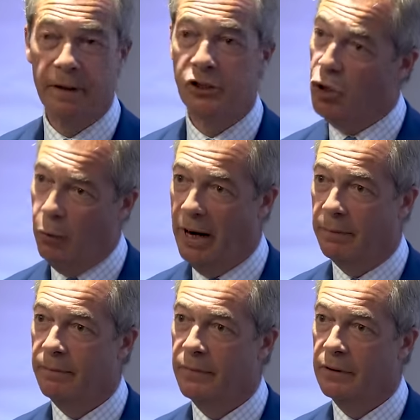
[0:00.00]
She'll win.
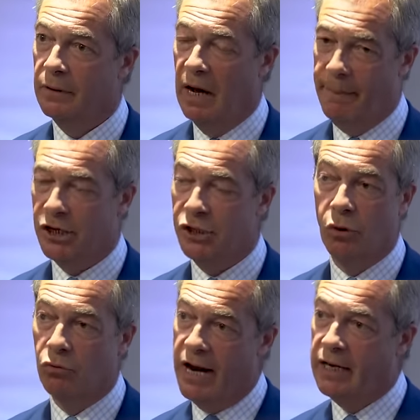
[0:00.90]
I mentioned
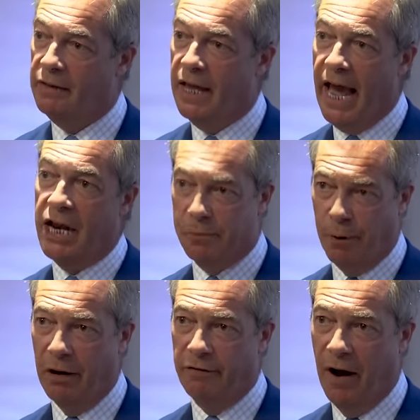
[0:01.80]
already the age
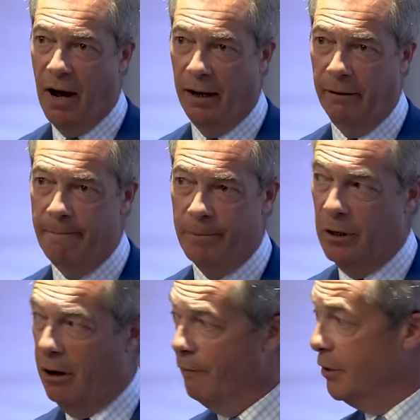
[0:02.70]
profile
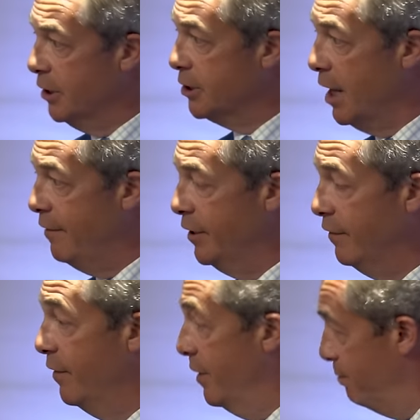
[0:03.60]
of the
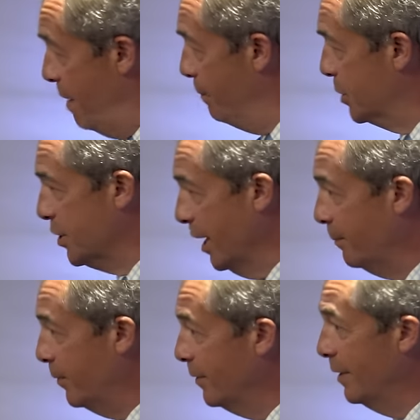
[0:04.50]
Conservative
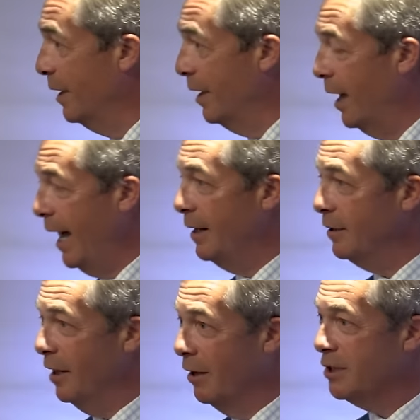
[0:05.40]
membership.
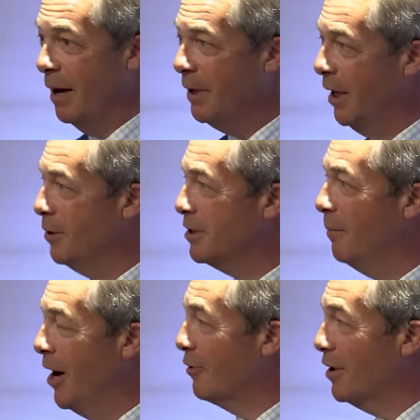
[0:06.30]
And you know, somebody who's a
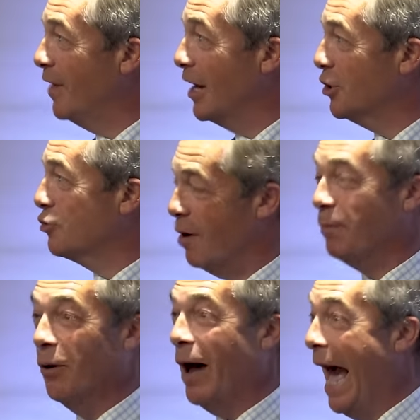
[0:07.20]
Margaret Thatcher
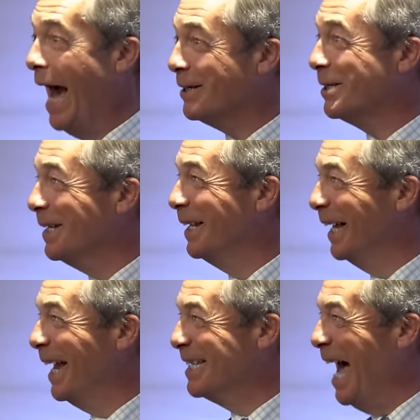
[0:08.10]
tribute act is